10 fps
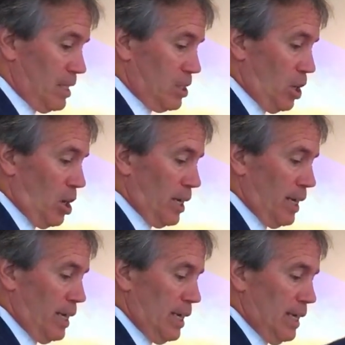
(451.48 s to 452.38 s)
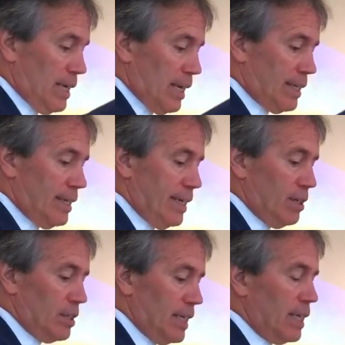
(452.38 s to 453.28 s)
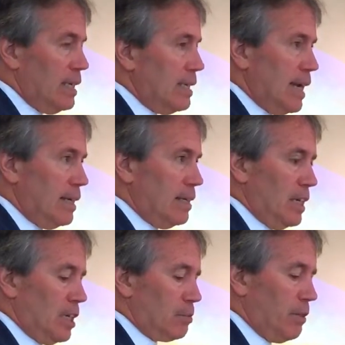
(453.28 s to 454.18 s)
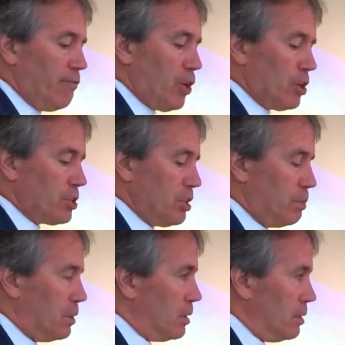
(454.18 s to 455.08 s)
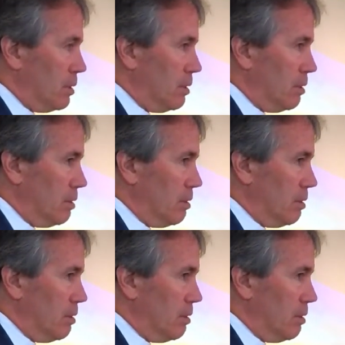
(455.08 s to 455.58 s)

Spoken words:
Dogged, unyielding, and irreversible.